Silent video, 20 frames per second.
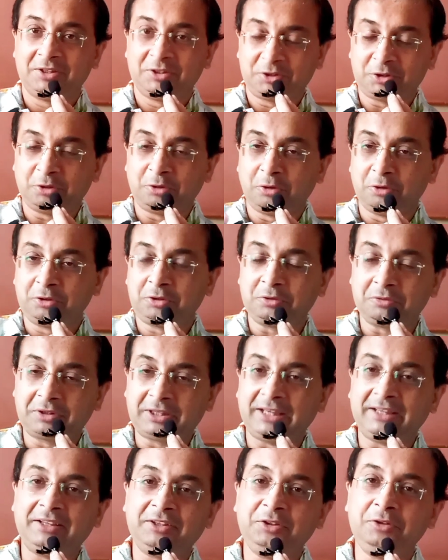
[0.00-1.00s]
So don't you
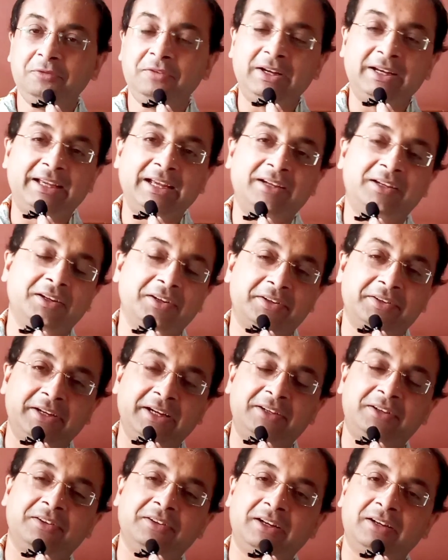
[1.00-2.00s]
think you will get a
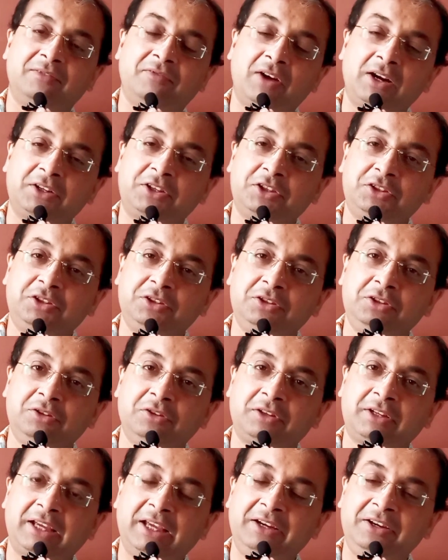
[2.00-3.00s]
greater advantage in
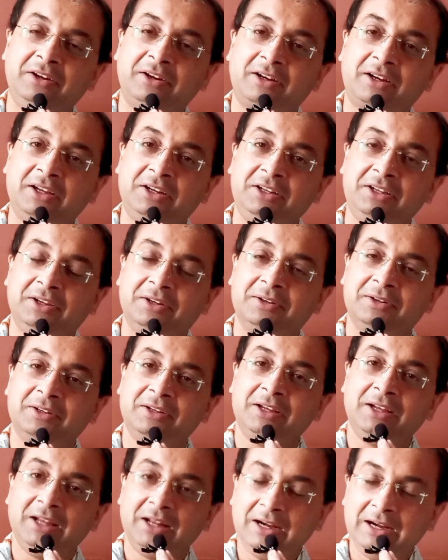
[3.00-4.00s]
your career?
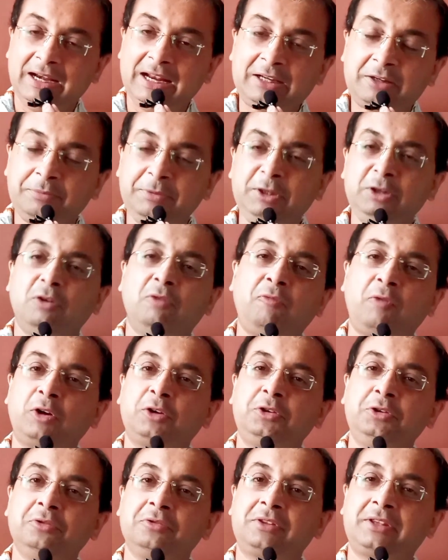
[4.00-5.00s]
Let me know
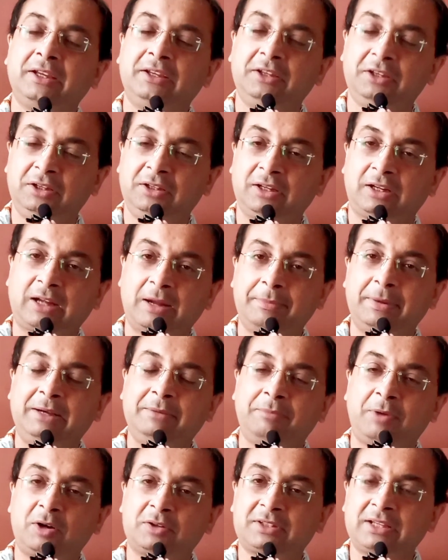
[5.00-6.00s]
what do you think in the
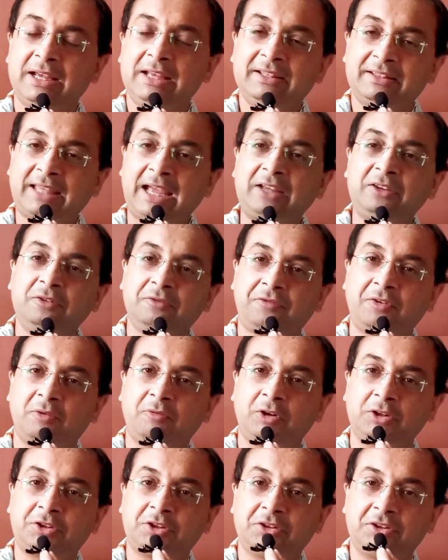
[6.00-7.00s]
comment box. Thank you for
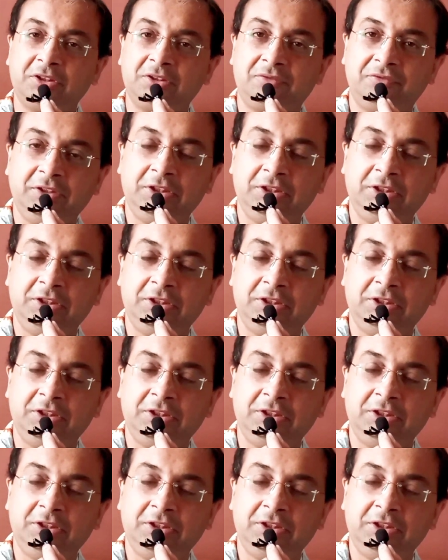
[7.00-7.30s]
watching this